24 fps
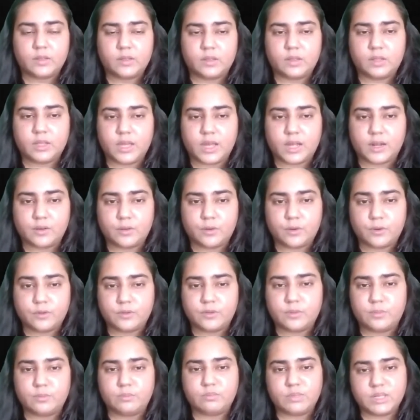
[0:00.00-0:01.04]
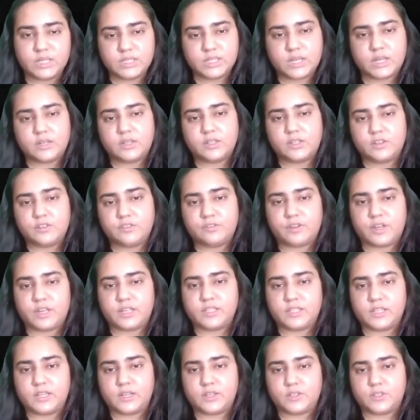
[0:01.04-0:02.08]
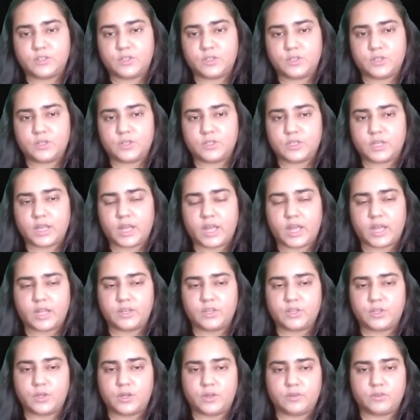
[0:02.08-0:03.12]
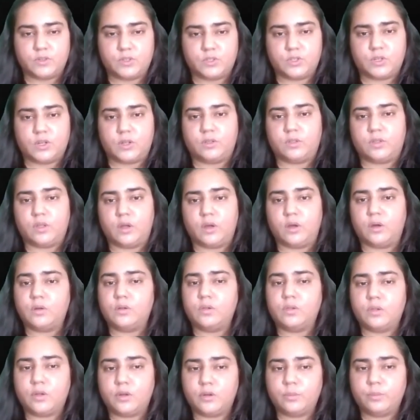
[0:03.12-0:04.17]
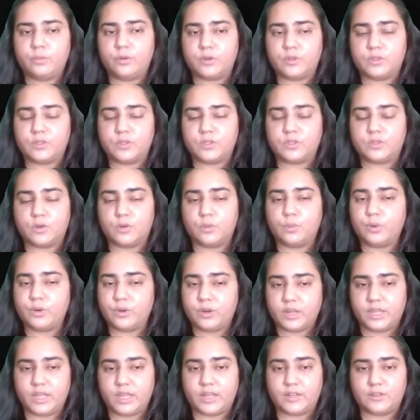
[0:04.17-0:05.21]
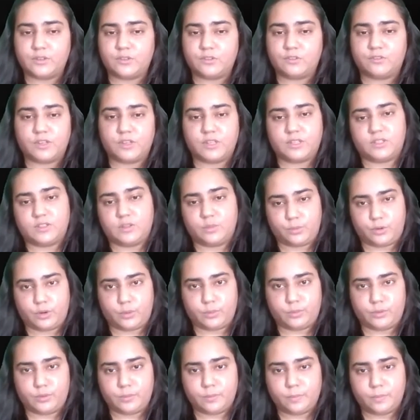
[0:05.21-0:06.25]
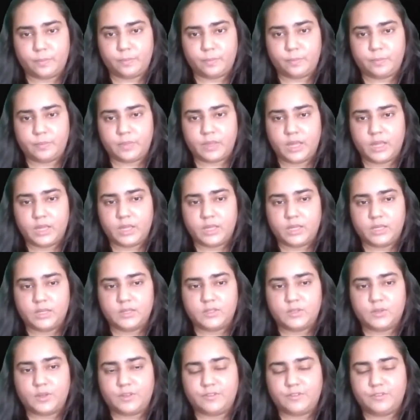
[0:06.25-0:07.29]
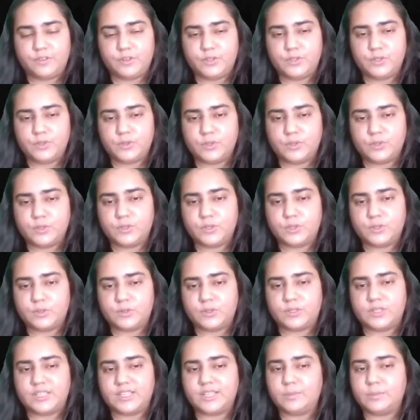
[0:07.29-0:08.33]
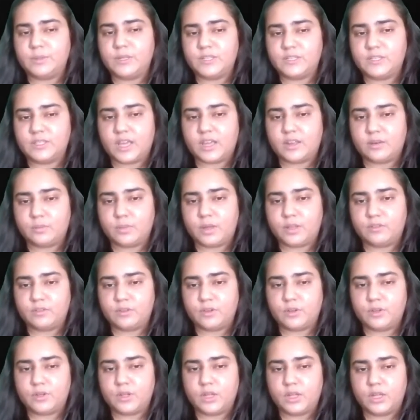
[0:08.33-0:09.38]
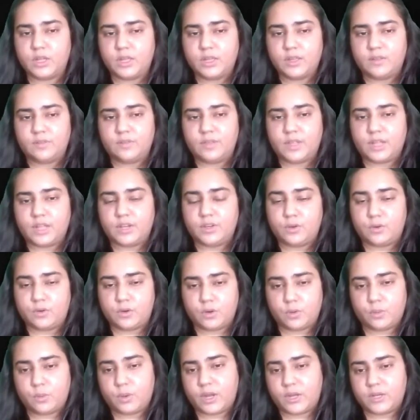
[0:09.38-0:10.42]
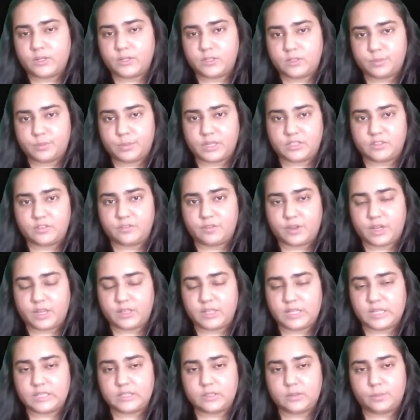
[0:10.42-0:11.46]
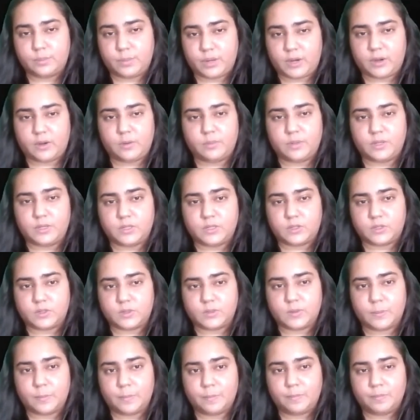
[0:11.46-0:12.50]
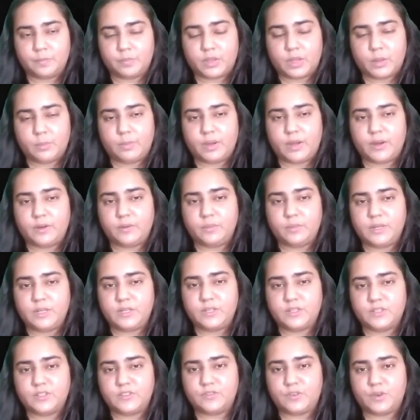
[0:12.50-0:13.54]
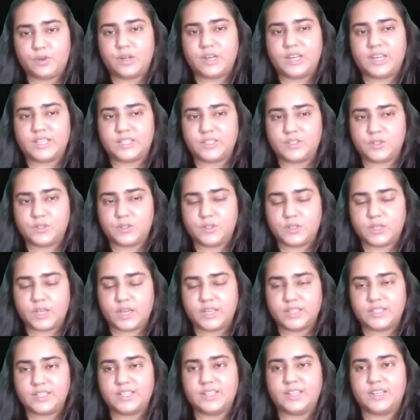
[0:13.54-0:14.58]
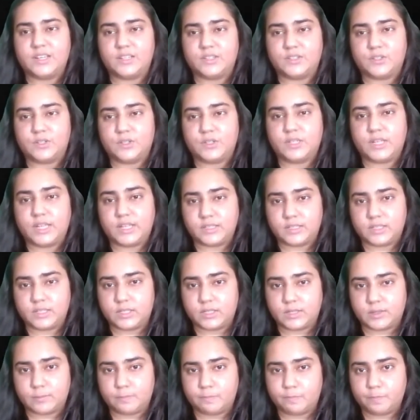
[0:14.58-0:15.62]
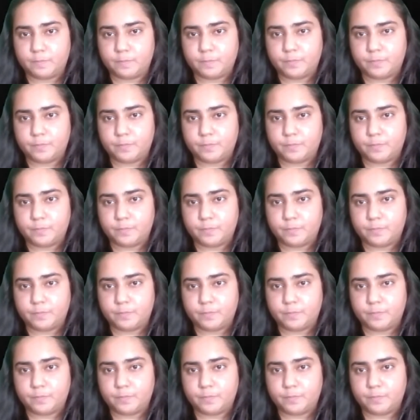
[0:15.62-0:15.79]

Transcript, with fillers: the algorithm misidentifies clusters and you have to start the whole long process over again to fix the problem. So if you choose to use dbScan method, then you're required to specify these parameters. Parameters for cluster size and cluster density.